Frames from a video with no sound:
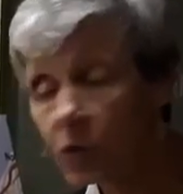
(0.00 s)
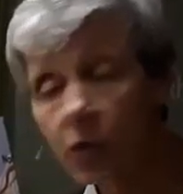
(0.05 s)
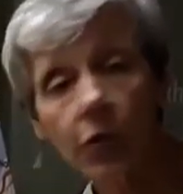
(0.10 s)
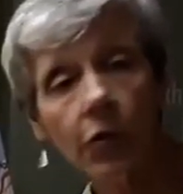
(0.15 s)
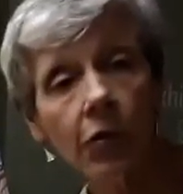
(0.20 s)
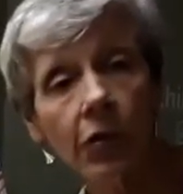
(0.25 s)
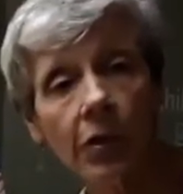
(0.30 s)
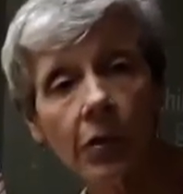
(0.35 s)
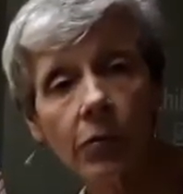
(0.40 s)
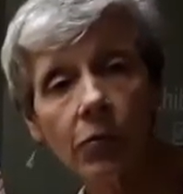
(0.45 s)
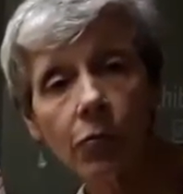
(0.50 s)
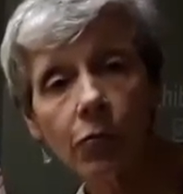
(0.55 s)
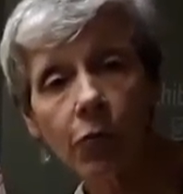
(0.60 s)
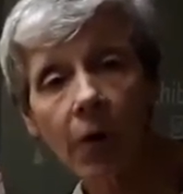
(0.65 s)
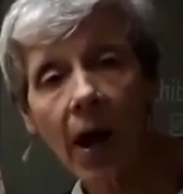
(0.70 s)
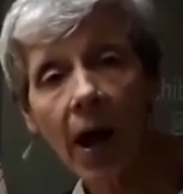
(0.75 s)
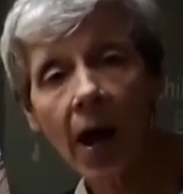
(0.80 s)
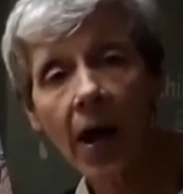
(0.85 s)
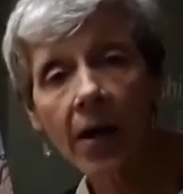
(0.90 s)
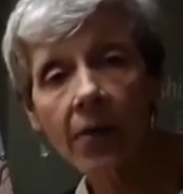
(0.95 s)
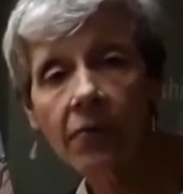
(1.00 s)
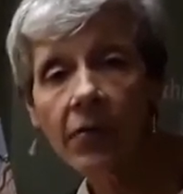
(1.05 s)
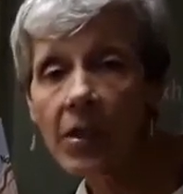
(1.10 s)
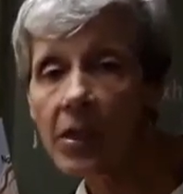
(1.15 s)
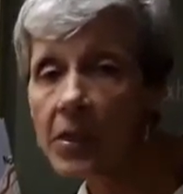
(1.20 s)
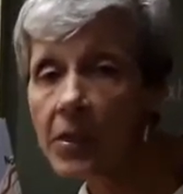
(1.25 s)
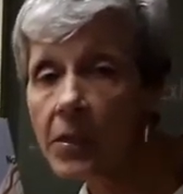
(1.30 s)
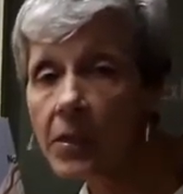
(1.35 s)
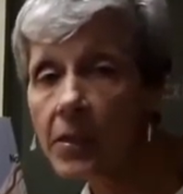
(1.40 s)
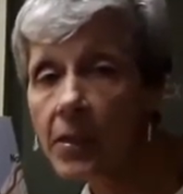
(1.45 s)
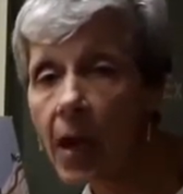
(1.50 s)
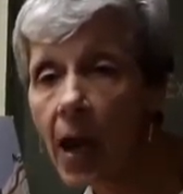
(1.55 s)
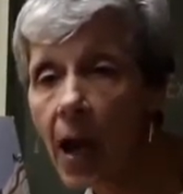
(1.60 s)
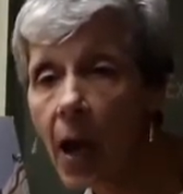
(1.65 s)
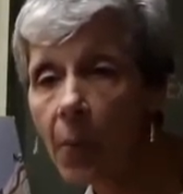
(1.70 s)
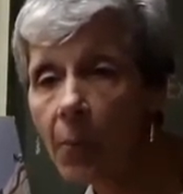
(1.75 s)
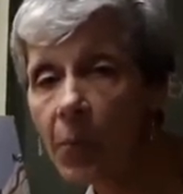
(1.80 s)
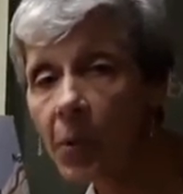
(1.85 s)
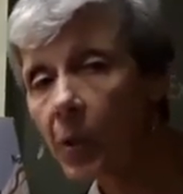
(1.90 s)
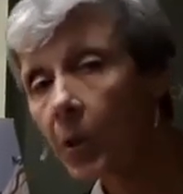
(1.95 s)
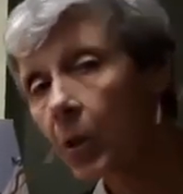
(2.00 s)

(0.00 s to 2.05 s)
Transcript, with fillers: so you can drive, stop,